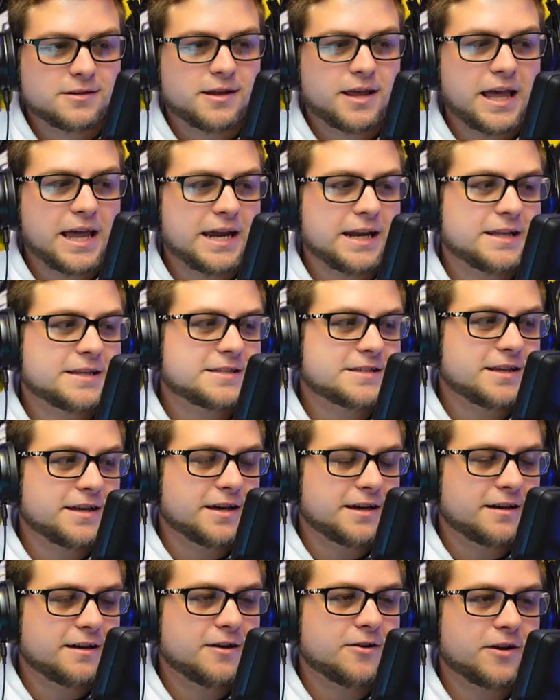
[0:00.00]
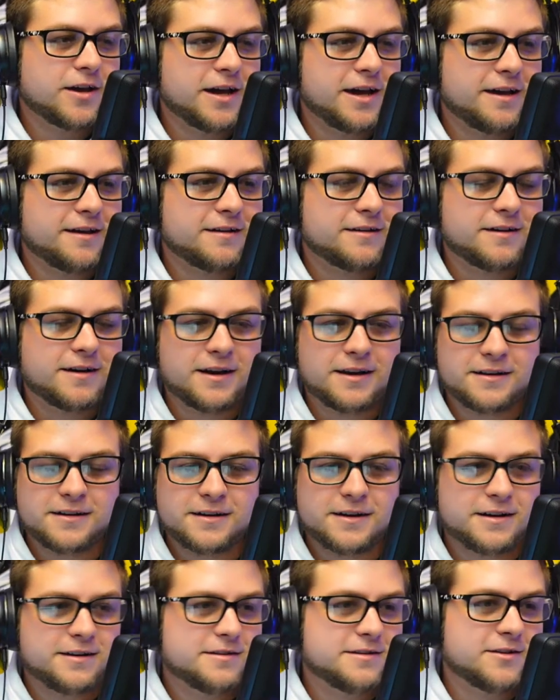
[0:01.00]
and it's like, okay, I
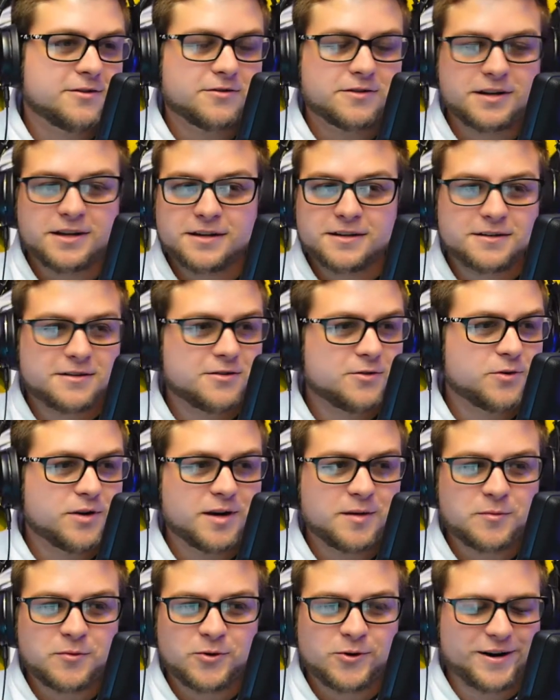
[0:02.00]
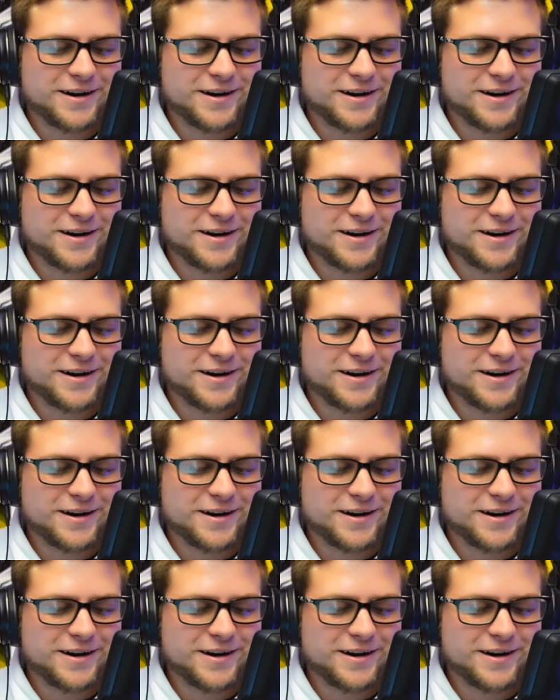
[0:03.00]
I don't need to do anymore.